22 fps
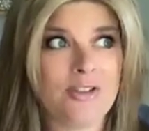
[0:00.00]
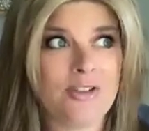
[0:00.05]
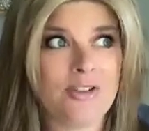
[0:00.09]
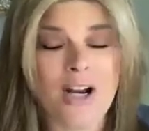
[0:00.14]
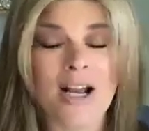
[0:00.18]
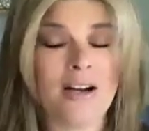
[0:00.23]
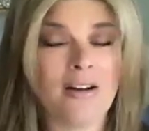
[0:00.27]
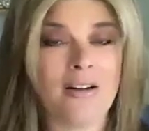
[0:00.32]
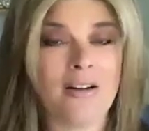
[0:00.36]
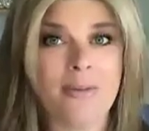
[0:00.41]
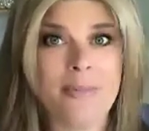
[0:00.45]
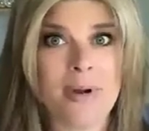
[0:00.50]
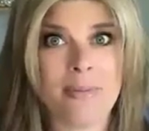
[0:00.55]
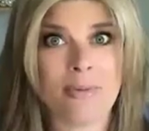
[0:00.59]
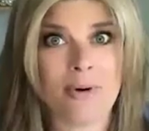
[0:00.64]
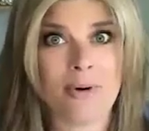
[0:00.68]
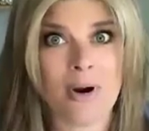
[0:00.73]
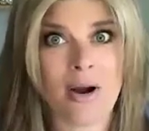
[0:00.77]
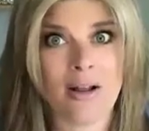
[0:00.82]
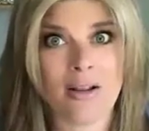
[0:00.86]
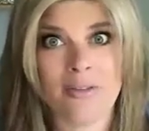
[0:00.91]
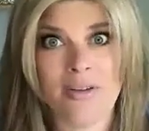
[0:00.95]
try to
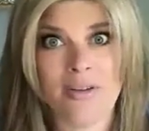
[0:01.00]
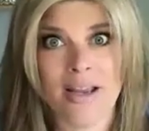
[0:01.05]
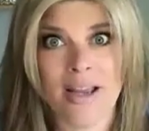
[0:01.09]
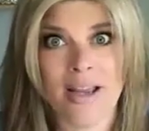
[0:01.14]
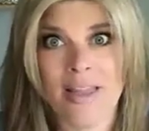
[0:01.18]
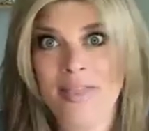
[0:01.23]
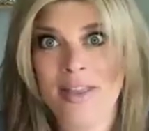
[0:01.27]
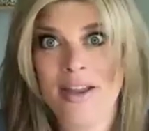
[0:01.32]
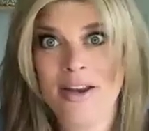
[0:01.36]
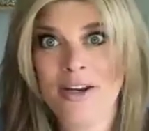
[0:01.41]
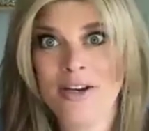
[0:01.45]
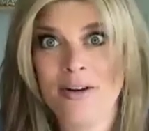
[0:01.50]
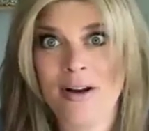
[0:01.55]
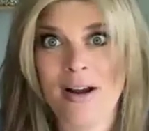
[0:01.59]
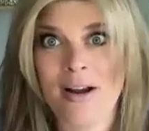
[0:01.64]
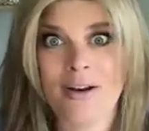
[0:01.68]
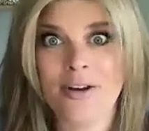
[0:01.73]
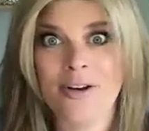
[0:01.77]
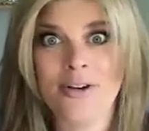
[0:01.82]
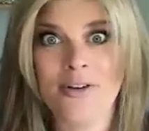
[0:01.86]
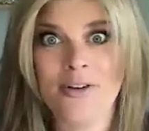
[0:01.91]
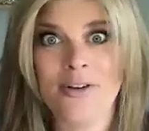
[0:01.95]
remember all of it and then you're
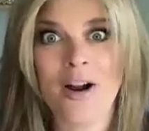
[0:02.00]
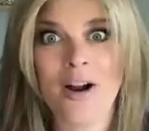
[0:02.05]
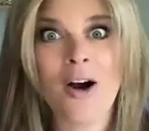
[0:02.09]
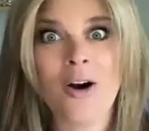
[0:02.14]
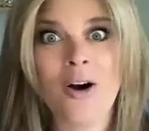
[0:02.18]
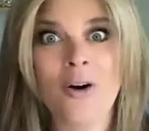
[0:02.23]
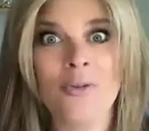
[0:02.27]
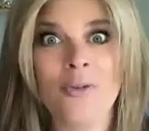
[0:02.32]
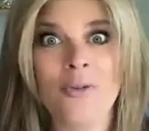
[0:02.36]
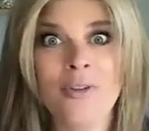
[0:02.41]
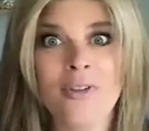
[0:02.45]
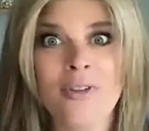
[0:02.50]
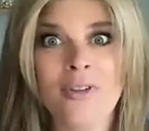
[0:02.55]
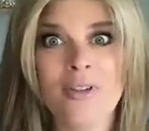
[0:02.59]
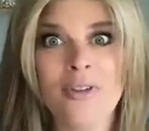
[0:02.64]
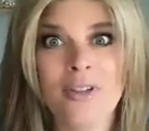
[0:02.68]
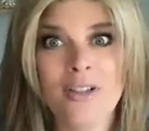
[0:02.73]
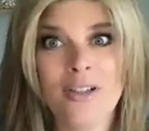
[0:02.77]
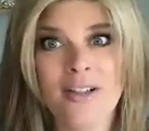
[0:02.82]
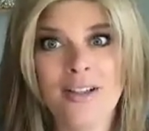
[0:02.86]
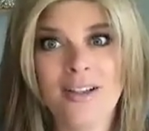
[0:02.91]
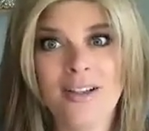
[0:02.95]
out on your own?
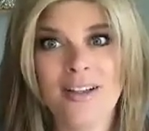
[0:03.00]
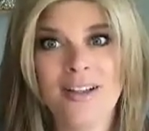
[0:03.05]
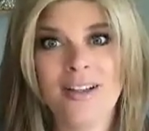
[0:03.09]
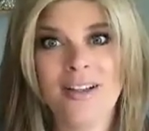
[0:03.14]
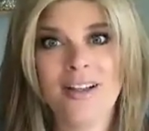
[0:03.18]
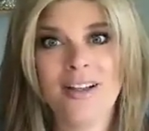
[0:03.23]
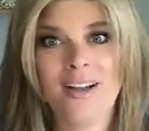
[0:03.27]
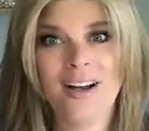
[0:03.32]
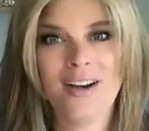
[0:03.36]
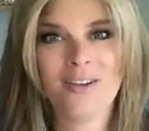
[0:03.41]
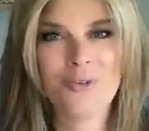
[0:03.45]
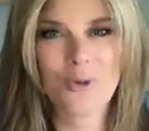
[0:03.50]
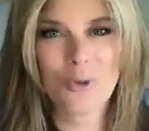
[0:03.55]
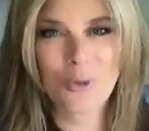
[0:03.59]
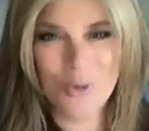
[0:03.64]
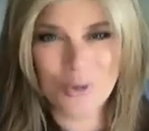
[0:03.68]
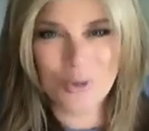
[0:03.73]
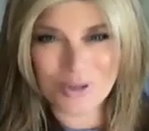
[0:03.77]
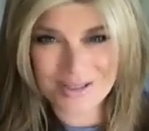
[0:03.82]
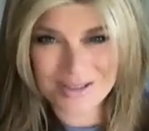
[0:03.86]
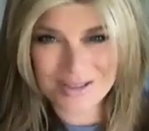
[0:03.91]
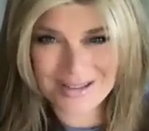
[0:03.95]
Of
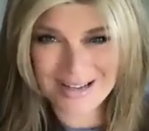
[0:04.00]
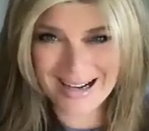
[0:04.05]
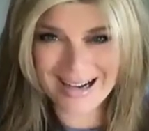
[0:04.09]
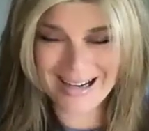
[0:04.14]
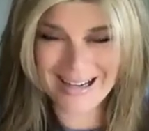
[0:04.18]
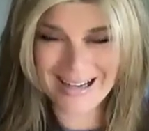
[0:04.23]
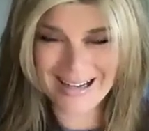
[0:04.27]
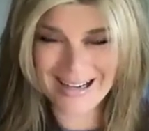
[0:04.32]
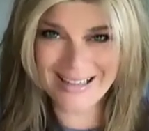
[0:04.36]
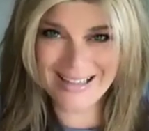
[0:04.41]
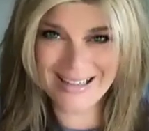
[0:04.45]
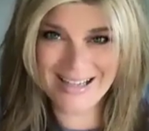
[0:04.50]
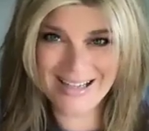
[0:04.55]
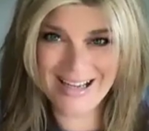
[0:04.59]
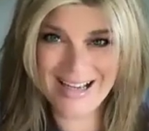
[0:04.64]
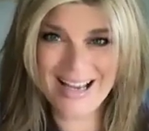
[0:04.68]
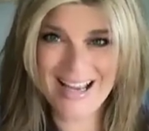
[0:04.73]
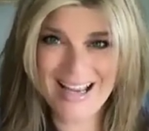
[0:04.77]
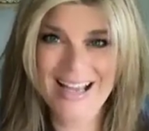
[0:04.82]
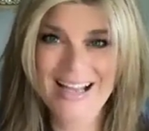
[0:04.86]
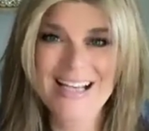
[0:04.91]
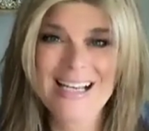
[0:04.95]
course not.
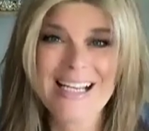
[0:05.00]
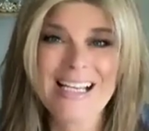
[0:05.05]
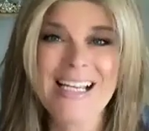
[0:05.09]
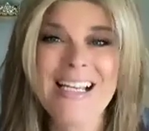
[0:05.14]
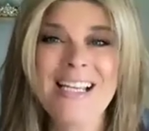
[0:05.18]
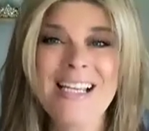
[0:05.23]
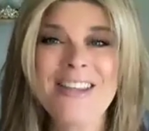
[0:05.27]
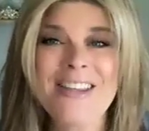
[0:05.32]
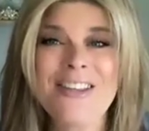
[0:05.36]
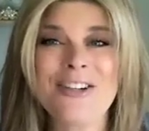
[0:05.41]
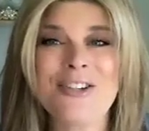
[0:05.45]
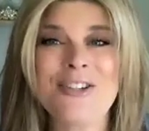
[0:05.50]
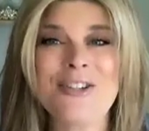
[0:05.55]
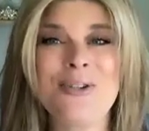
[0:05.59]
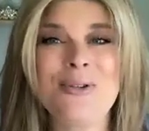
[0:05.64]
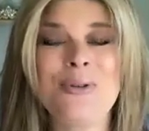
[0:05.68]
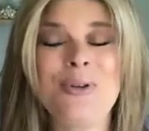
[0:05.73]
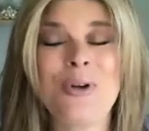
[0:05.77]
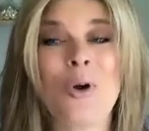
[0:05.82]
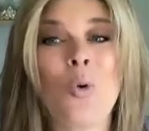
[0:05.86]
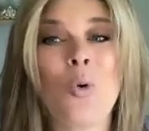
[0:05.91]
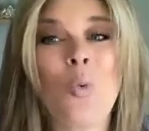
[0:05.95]
And neither
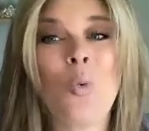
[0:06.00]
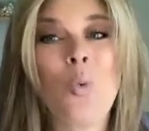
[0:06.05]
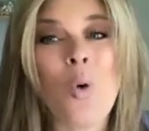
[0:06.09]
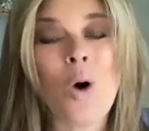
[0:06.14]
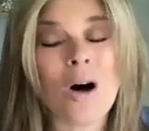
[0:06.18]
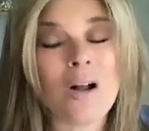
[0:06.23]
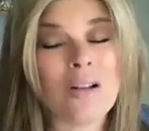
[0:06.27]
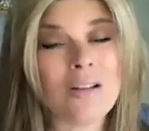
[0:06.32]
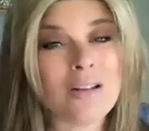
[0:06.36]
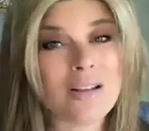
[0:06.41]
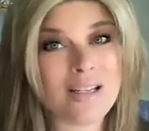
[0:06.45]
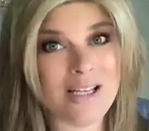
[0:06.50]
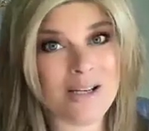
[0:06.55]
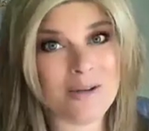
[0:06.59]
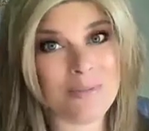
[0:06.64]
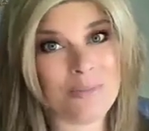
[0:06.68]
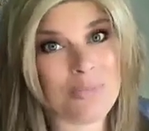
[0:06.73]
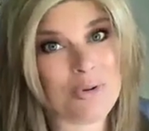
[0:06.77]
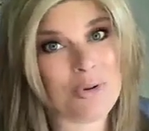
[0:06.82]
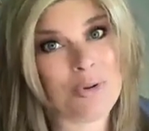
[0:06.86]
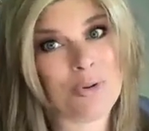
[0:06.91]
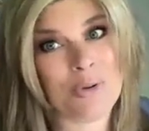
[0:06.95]
do the quality
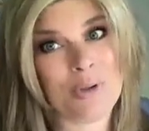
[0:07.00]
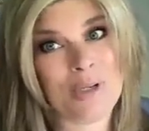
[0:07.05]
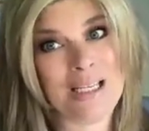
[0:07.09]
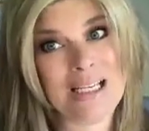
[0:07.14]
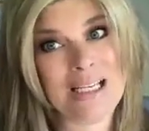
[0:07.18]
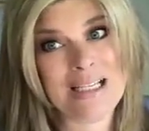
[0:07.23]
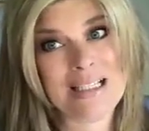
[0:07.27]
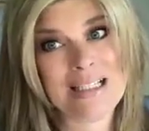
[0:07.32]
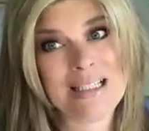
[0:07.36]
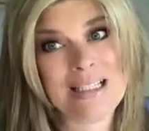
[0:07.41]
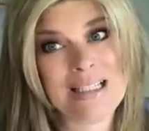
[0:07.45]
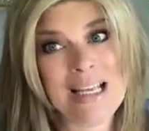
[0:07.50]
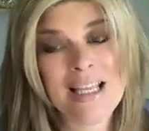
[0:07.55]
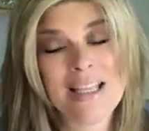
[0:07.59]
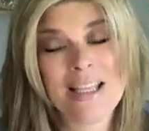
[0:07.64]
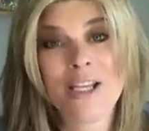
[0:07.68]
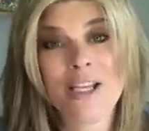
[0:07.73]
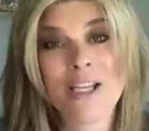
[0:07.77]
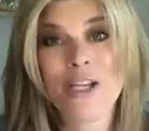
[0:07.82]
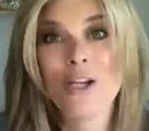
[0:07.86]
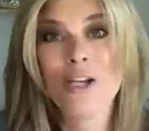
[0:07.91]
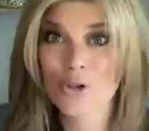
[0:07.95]
employees
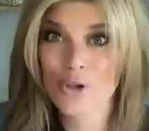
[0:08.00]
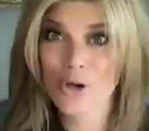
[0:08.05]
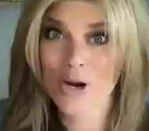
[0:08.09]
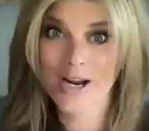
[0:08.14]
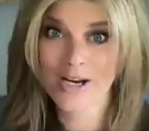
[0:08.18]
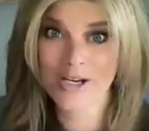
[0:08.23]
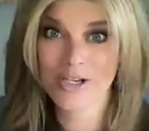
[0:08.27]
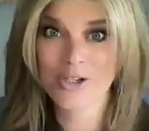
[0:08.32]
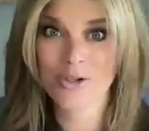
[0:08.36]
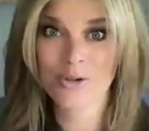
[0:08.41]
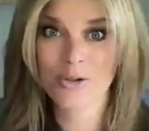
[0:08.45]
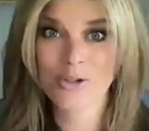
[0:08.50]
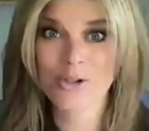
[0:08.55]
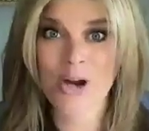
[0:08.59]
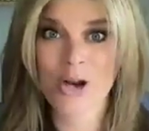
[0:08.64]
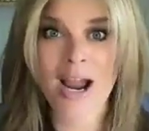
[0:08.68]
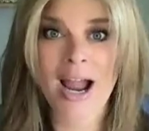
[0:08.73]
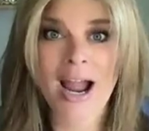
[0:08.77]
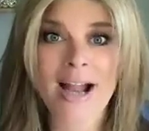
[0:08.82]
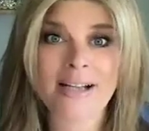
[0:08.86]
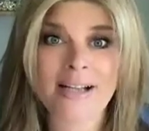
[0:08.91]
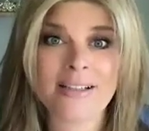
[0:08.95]
that you're trying to
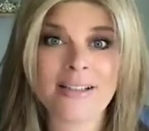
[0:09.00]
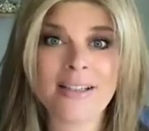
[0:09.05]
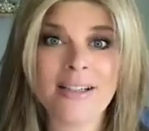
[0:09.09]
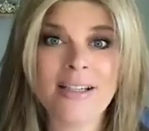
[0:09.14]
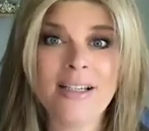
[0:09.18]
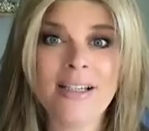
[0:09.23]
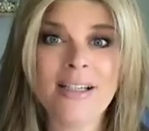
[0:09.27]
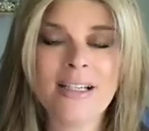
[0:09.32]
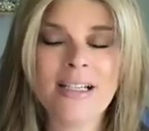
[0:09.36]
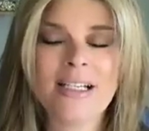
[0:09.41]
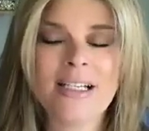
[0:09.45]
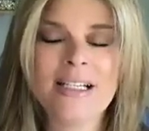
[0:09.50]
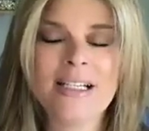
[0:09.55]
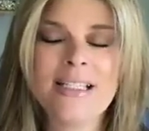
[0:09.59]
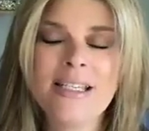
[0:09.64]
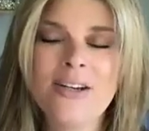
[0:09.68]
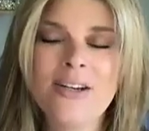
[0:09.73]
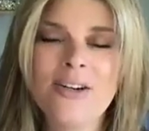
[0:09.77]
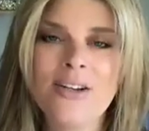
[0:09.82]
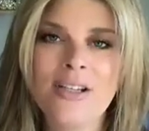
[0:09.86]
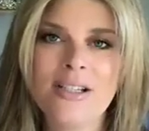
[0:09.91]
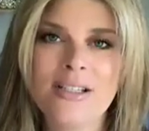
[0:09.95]
attract.
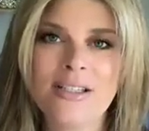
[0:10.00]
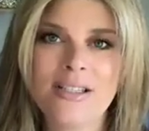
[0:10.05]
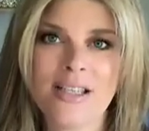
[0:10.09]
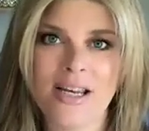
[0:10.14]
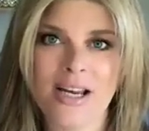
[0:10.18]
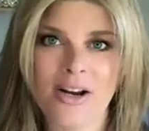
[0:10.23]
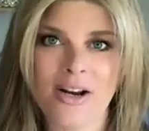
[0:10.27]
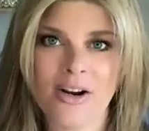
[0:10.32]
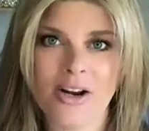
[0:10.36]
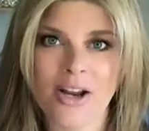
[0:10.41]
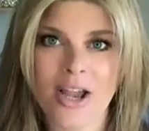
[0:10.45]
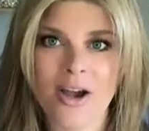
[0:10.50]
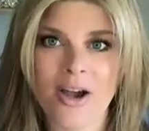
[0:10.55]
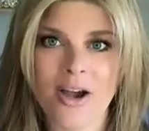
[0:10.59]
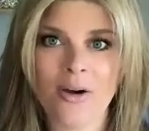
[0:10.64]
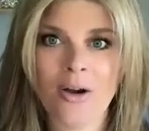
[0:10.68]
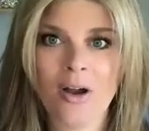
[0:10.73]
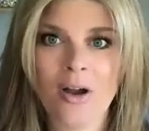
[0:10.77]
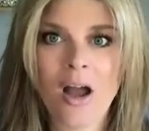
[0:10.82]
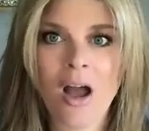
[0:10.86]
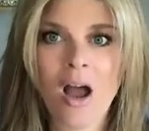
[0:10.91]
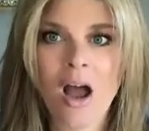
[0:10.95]
Consider this
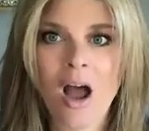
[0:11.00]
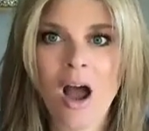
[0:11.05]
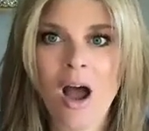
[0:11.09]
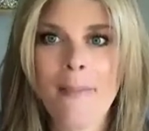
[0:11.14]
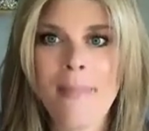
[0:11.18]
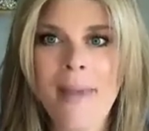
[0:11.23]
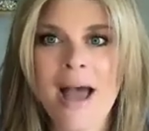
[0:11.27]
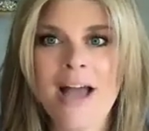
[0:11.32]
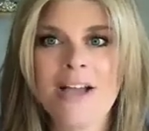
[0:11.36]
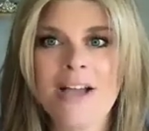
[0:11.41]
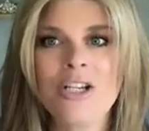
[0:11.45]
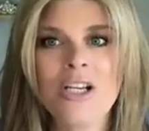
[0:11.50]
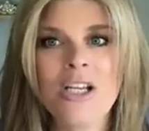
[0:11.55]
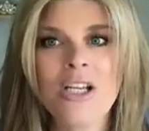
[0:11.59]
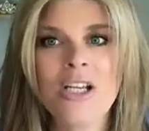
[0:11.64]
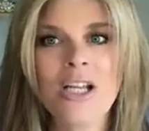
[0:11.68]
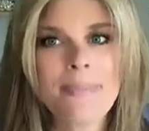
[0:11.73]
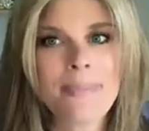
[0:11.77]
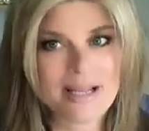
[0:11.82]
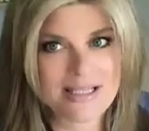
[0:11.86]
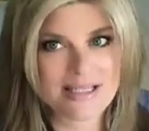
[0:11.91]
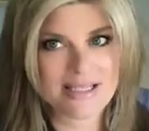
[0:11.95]
scenario.
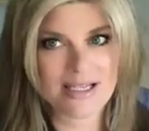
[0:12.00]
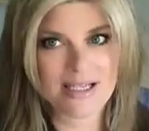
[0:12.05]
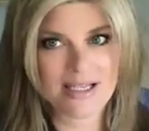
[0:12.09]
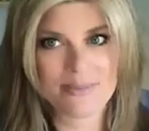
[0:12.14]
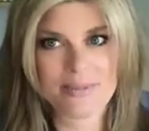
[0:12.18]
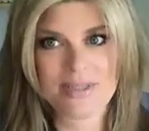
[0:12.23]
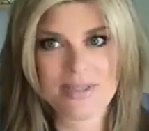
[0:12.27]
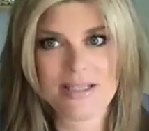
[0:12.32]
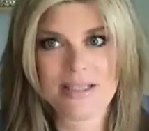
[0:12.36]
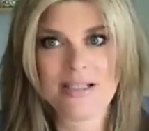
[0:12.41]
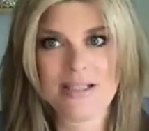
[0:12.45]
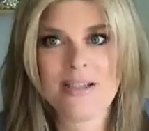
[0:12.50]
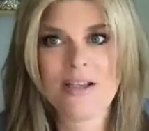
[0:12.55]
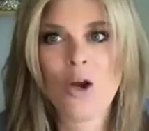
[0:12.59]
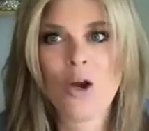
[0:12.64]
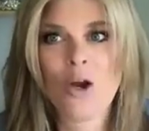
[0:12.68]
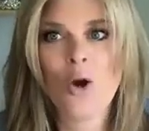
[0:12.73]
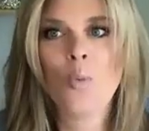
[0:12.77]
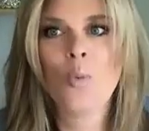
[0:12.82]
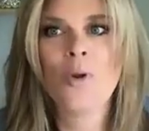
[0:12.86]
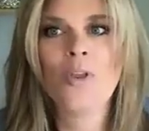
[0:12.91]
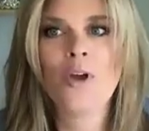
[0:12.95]
Imagining a pet sitting business
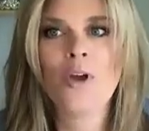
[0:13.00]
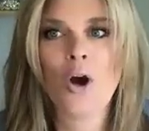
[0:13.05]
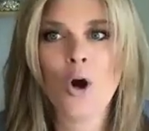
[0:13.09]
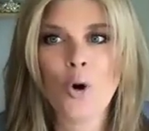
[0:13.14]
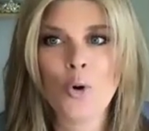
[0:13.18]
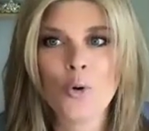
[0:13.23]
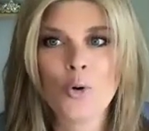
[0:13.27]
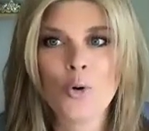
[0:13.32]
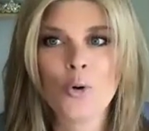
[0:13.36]
where the